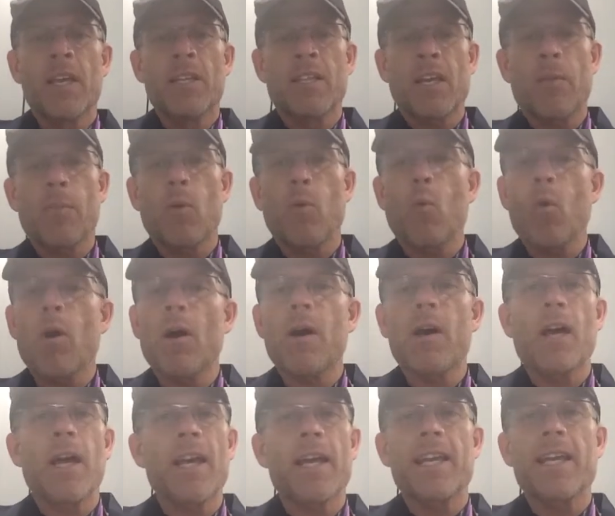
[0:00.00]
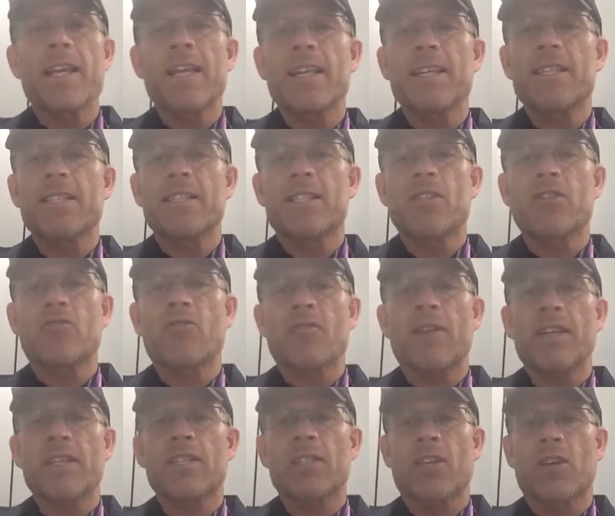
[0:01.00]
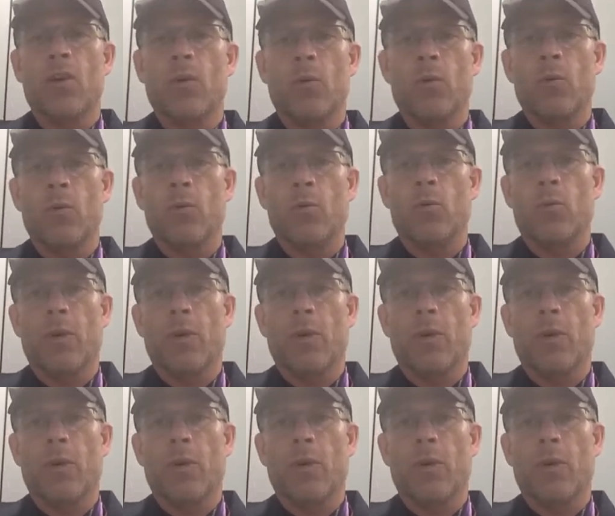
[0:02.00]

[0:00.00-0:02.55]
Tell me, what is the dress code